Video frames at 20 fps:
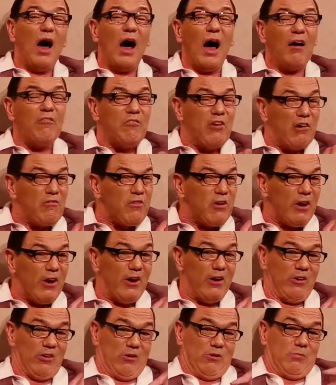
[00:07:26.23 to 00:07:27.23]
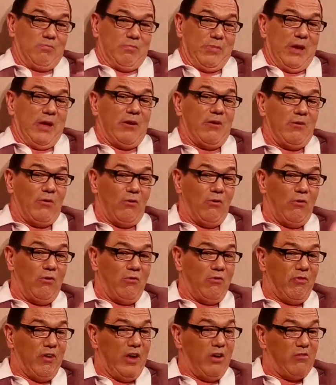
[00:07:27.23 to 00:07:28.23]
I've never heard her being
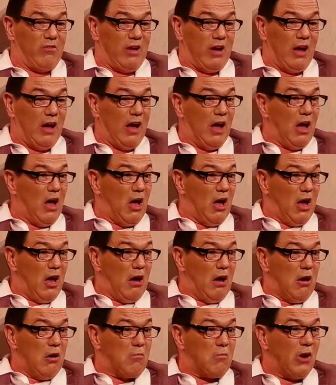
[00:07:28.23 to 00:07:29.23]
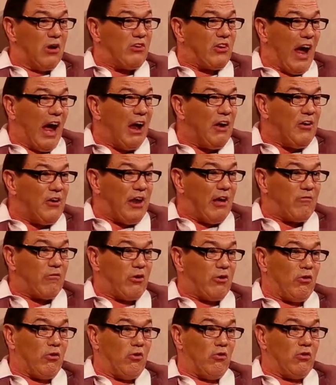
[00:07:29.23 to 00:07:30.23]
called Vera. My dad never
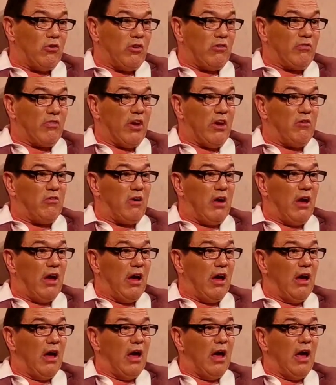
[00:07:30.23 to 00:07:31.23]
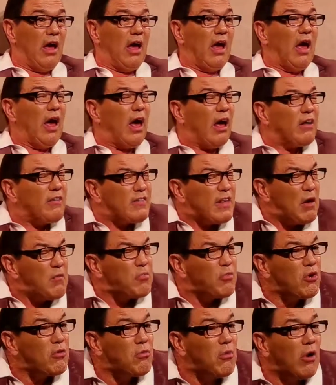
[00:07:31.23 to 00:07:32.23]
called her Vera,
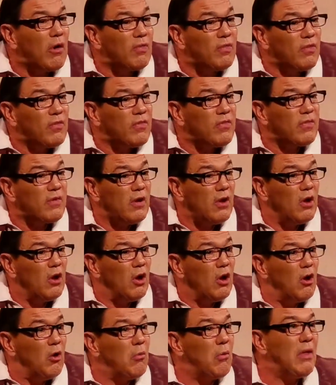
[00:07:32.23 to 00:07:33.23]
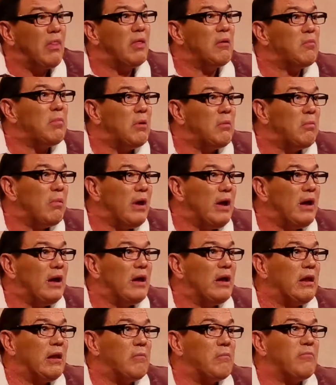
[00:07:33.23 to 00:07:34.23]
except the once, when they were
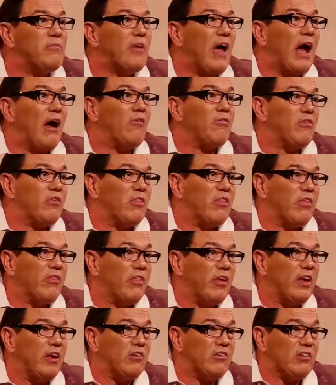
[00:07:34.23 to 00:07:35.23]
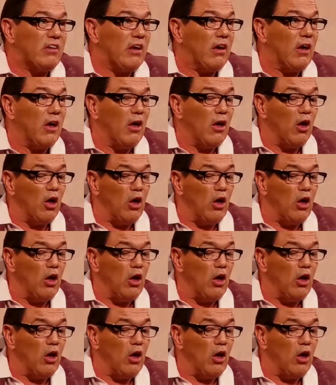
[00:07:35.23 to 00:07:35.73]
wheeling him down to the theatre.